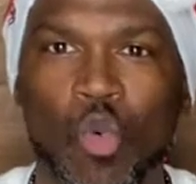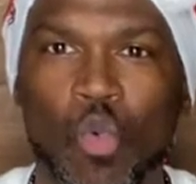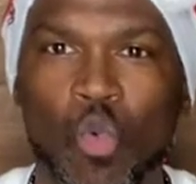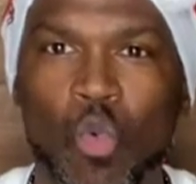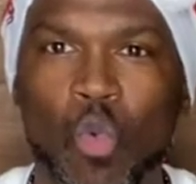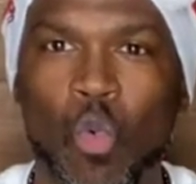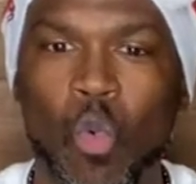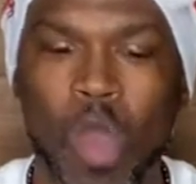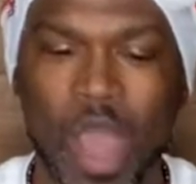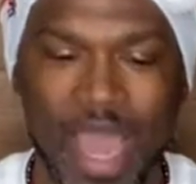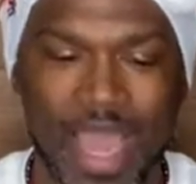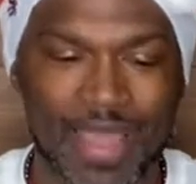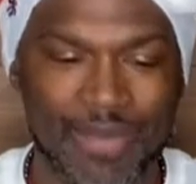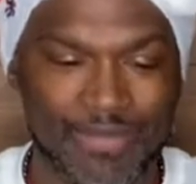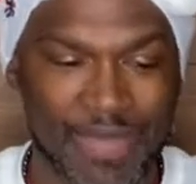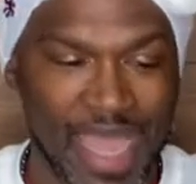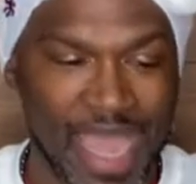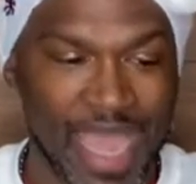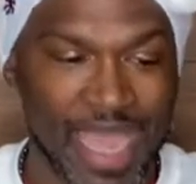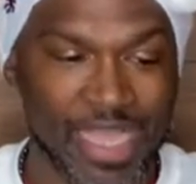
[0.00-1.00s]
wine
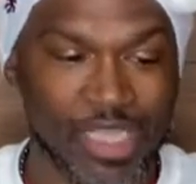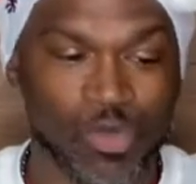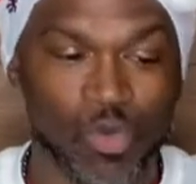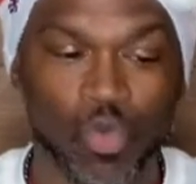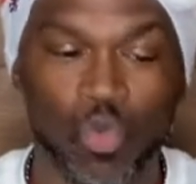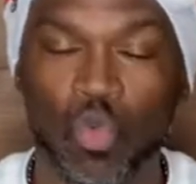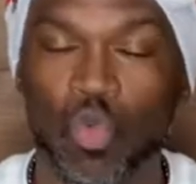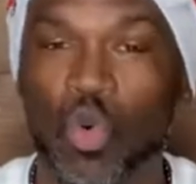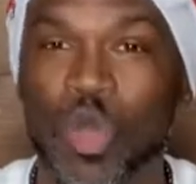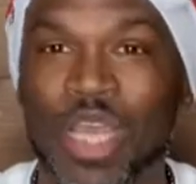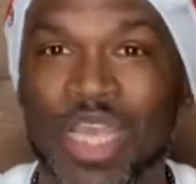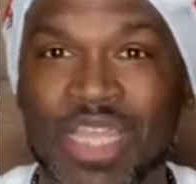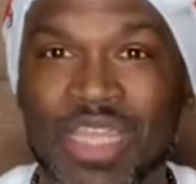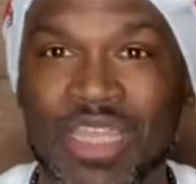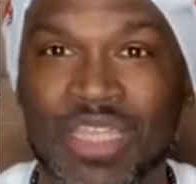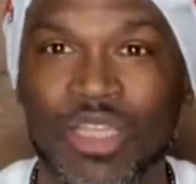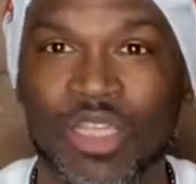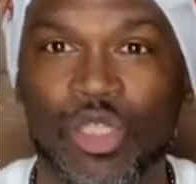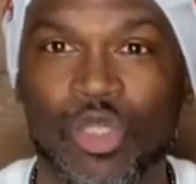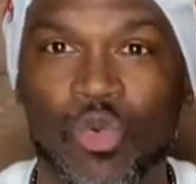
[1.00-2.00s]
bags with
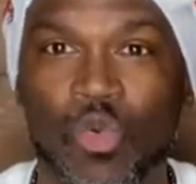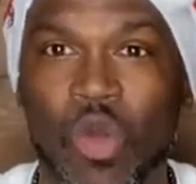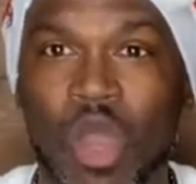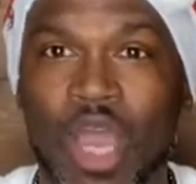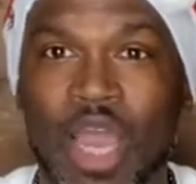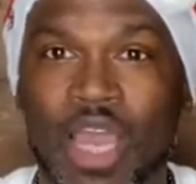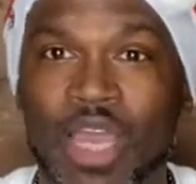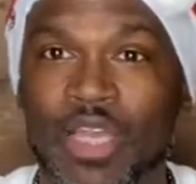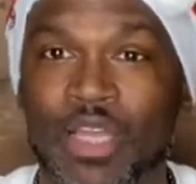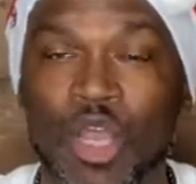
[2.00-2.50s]
twine.